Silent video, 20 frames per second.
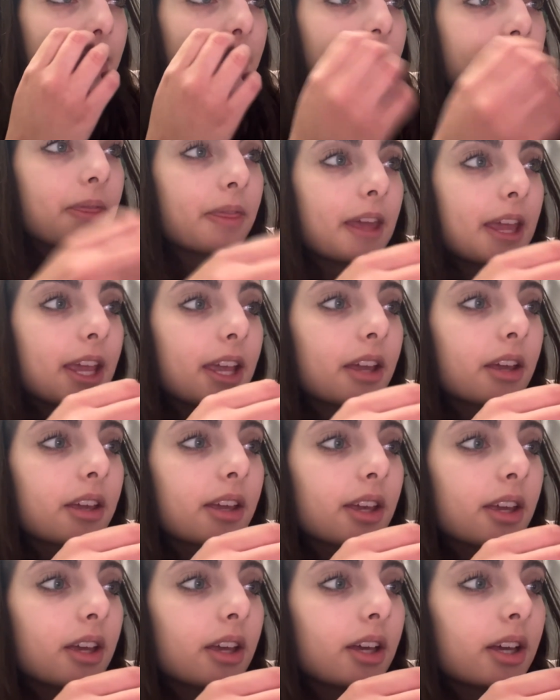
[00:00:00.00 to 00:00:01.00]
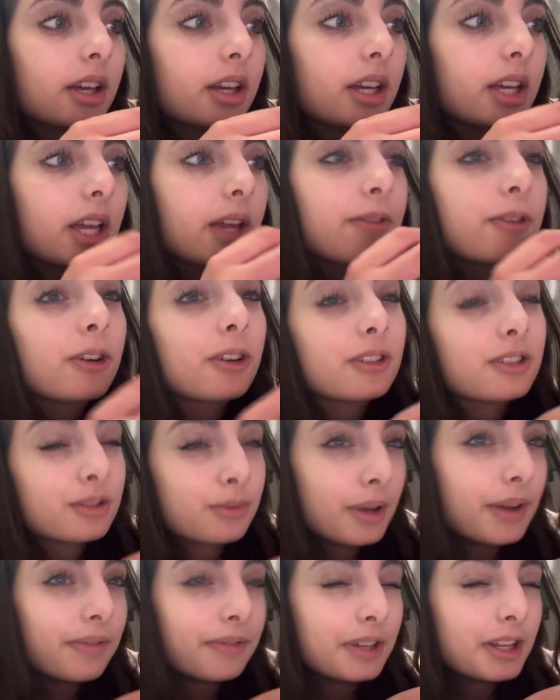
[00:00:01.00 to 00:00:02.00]
think if you're a
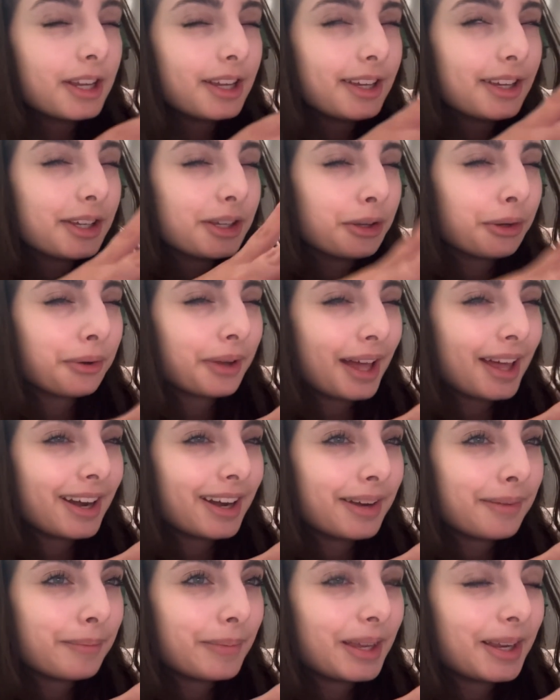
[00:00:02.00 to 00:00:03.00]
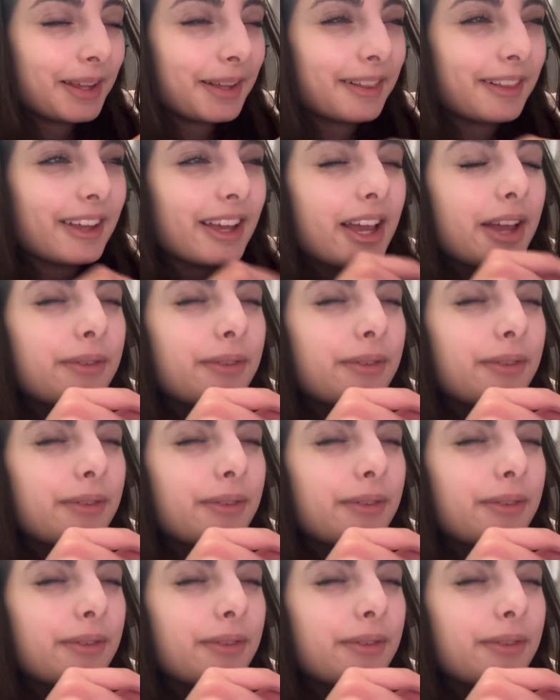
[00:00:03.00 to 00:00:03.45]
Swiftie, you'll get it immediately.